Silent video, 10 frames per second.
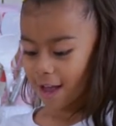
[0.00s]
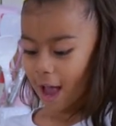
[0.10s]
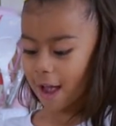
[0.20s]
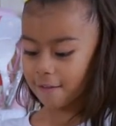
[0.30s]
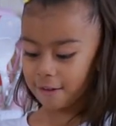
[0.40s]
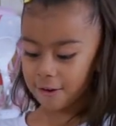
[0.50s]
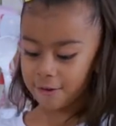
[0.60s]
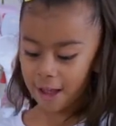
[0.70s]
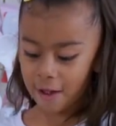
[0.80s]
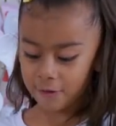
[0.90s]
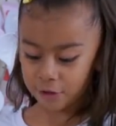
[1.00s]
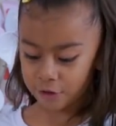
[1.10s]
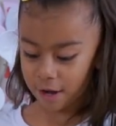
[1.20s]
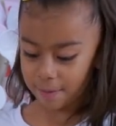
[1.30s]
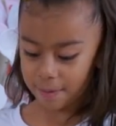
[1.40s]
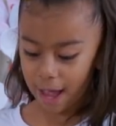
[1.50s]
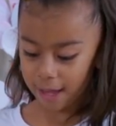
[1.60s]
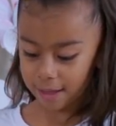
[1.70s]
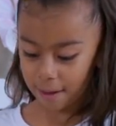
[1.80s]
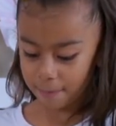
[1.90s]
Have you ever tried
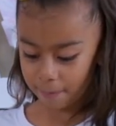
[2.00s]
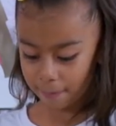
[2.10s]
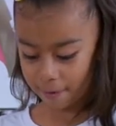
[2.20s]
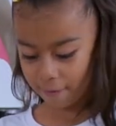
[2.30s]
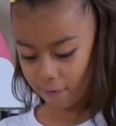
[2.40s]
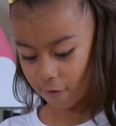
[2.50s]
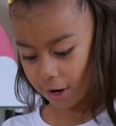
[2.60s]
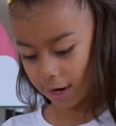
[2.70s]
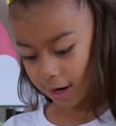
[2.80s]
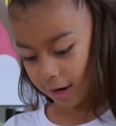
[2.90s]
pineapple before?